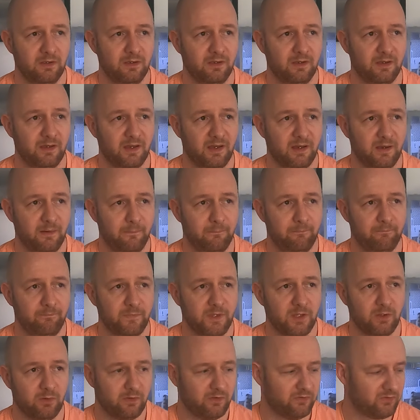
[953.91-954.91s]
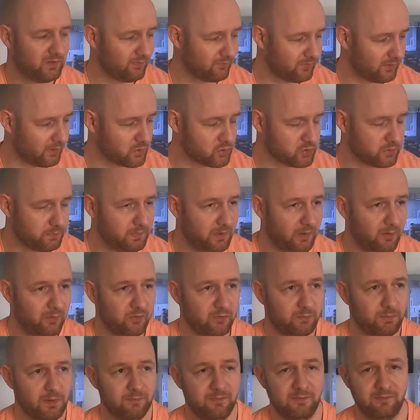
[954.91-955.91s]
the
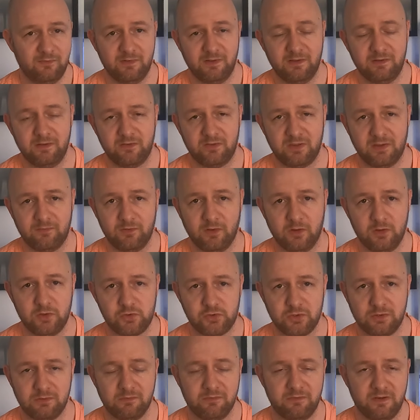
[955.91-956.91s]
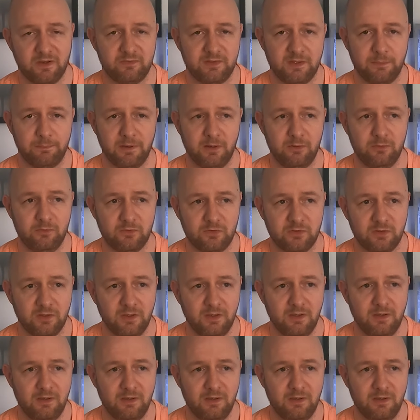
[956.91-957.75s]
£700, maybe even the £750,